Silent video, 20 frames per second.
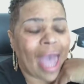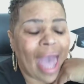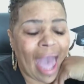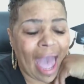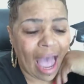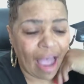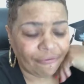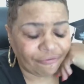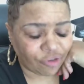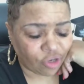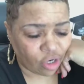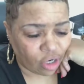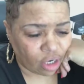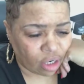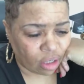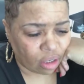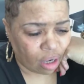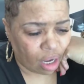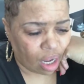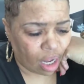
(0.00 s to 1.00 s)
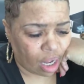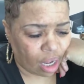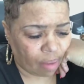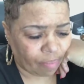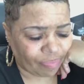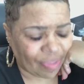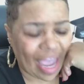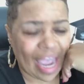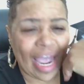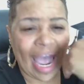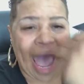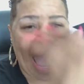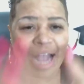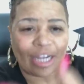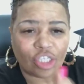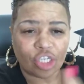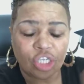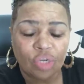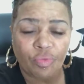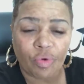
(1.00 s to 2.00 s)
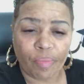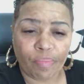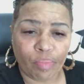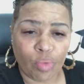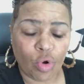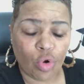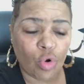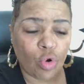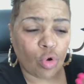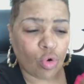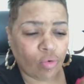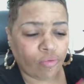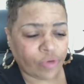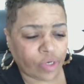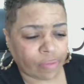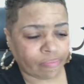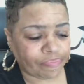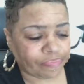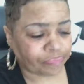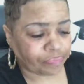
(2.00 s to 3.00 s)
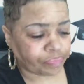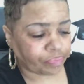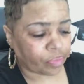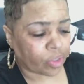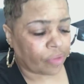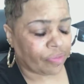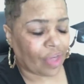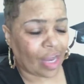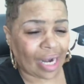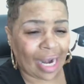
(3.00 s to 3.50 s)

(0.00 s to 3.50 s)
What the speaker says: after they actually removed the